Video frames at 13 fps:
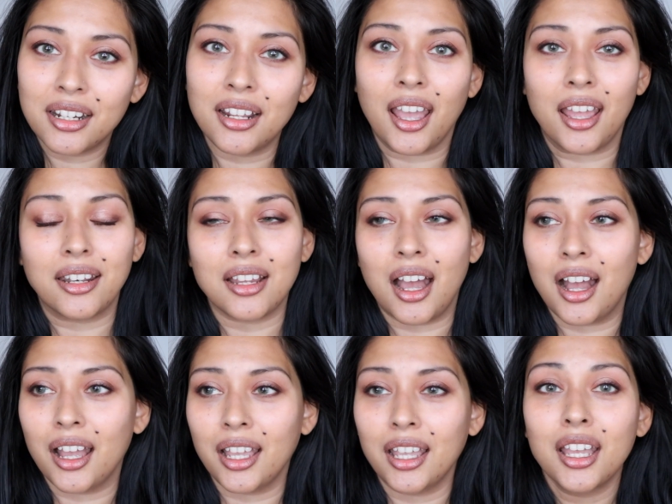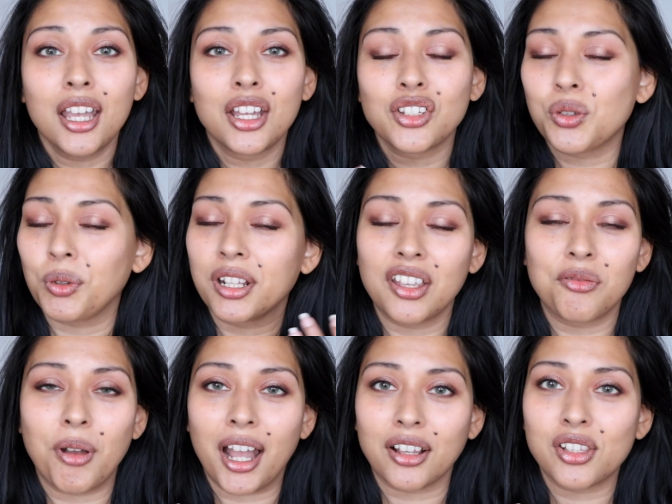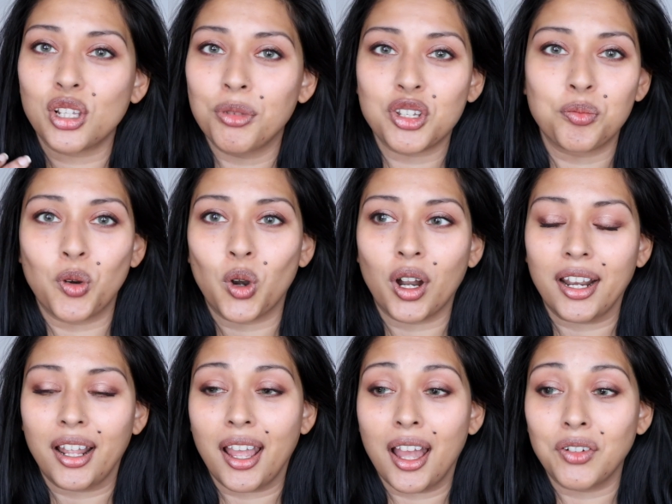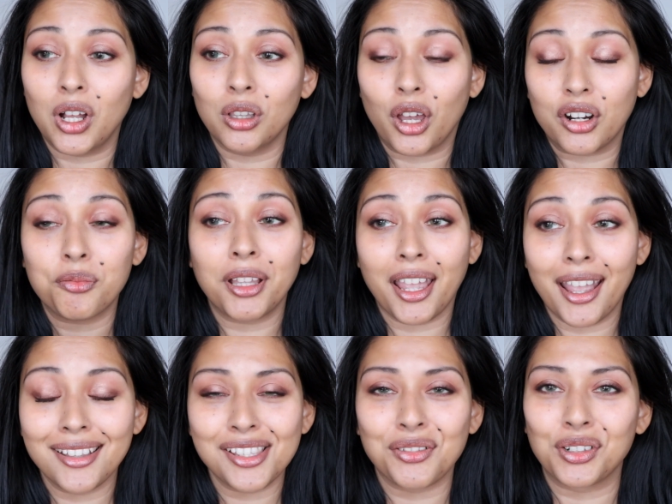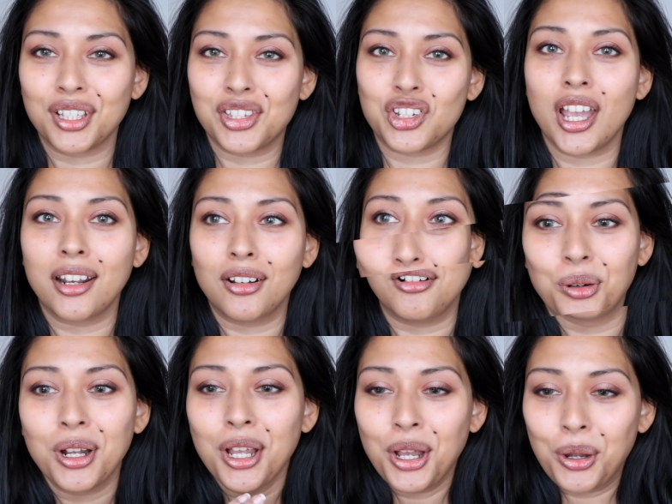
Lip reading: And I just want to give back so much more. And I have a lot of plans for this channel.